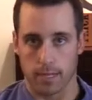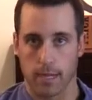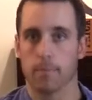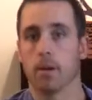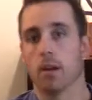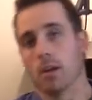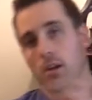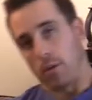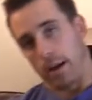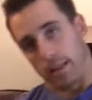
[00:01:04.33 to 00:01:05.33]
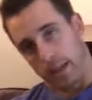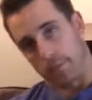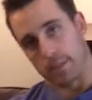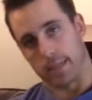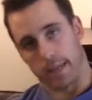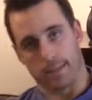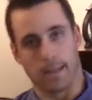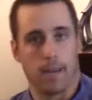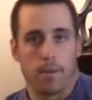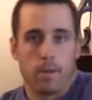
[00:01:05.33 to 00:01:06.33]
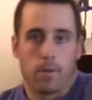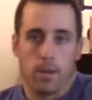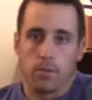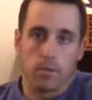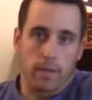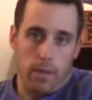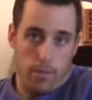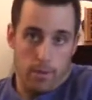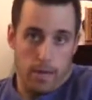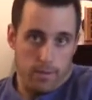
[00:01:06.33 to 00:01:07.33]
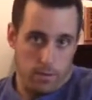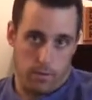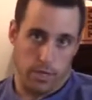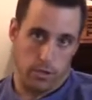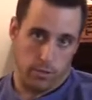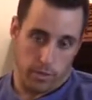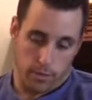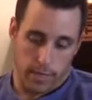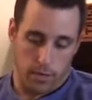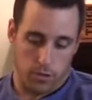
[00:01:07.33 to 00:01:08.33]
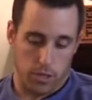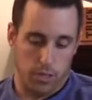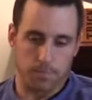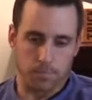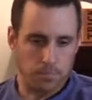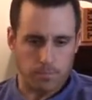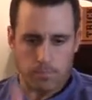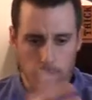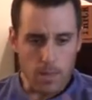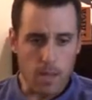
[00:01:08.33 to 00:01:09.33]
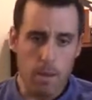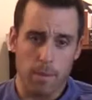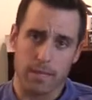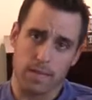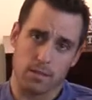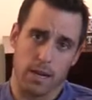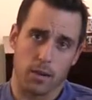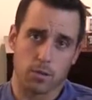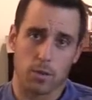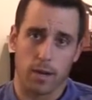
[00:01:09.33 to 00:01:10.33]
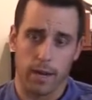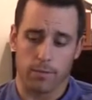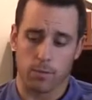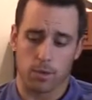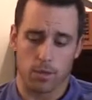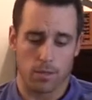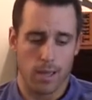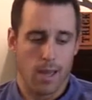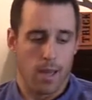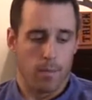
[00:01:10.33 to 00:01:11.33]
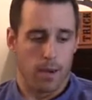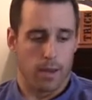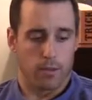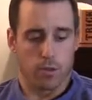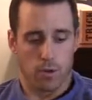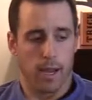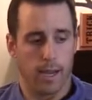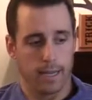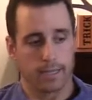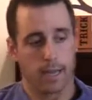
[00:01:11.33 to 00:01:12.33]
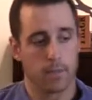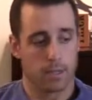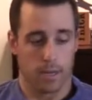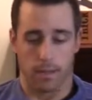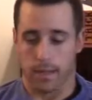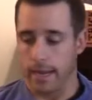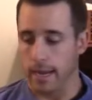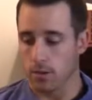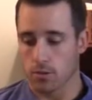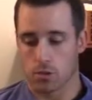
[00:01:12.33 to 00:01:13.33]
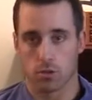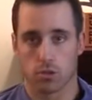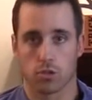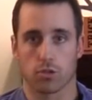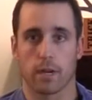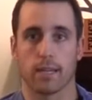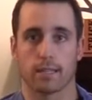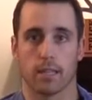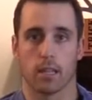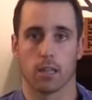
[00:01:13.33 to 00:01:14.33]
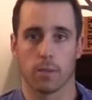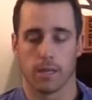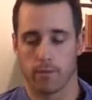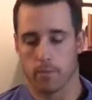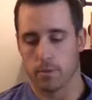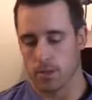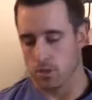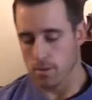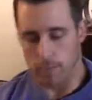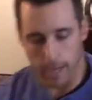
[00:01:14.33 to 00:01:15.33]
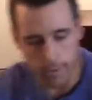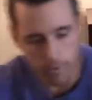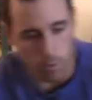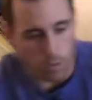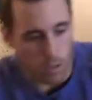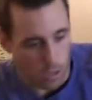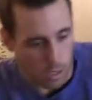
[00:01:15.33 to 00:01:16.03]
time, right leg up the second time, and, and do that throughout the duration of your entire show. Maybe test an air squat afterwards, but try anytime you sit on the couch, just try to sit in a little bit different position. You might even work